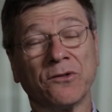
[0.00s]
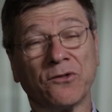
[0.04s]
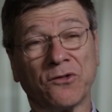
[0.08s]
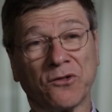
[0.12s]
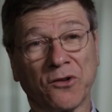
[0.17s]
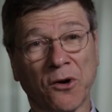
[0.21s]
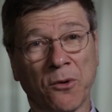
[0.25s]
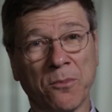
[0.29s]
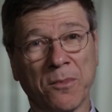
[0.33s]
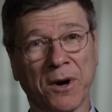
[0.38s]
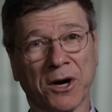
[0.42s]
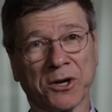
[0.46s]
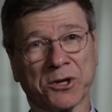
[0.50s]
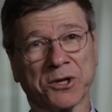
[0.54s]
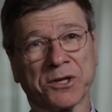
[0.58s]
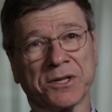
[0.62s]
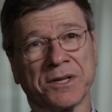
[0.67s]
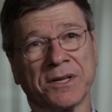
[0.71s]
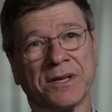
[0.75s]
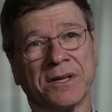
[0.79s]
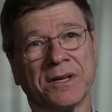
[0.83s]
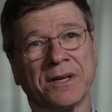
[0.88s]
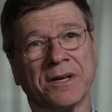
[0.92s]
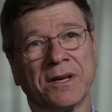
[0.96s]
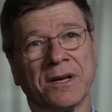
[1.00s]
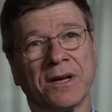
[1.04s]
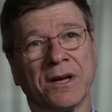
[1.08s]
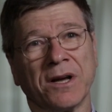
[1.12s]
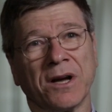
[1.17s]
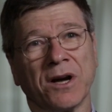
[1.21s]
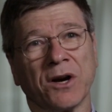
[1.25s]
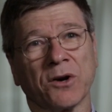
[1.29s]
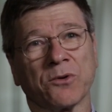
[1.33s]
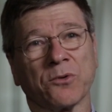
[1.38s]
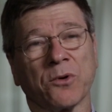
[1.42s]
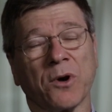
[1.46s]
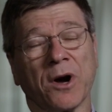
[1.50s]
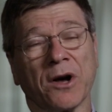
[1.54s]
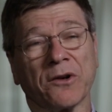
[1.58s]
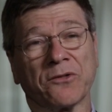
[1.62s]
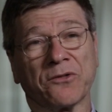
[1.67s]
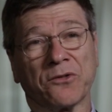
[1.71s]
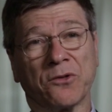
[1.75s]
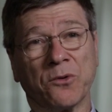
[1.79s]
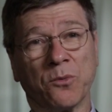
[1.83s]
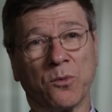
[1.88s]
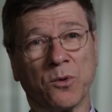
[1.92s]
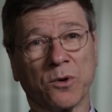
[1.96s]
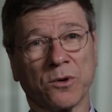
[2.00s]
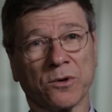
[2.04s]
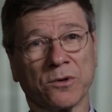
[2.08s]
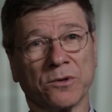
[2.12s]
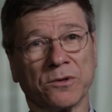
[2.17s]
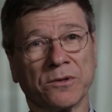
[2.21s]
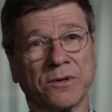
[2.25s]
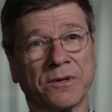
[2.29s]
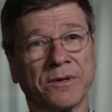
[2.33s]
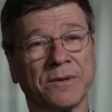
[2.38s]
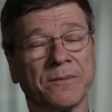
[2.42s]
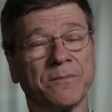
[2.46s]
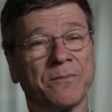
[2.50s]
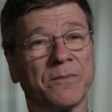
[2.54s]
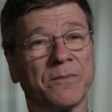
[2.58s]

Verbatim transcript: so much across the world,